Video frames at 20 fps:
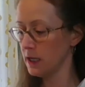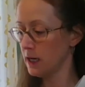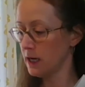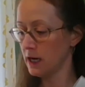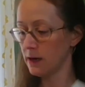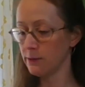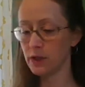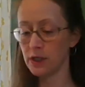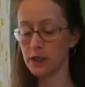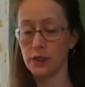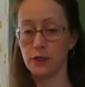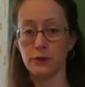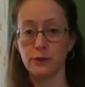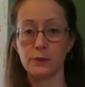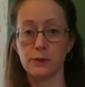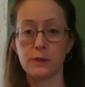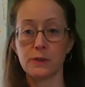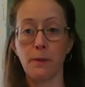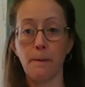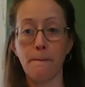I'm going to
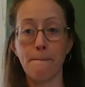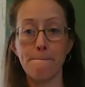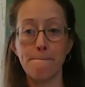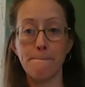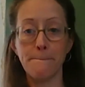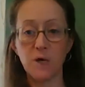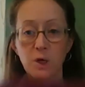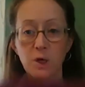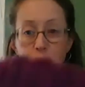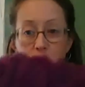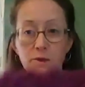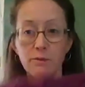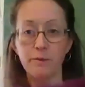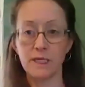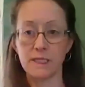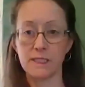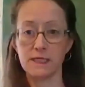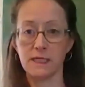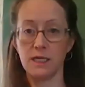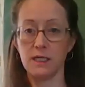use both
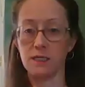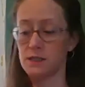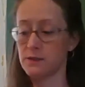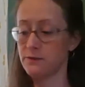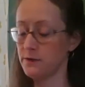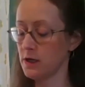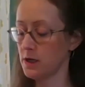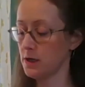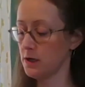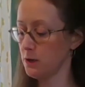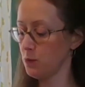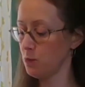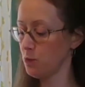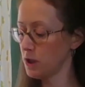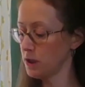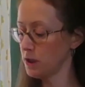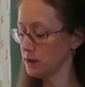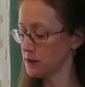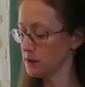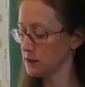my skeins of yarn at
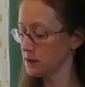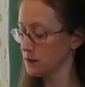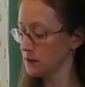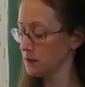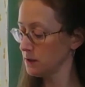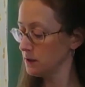once.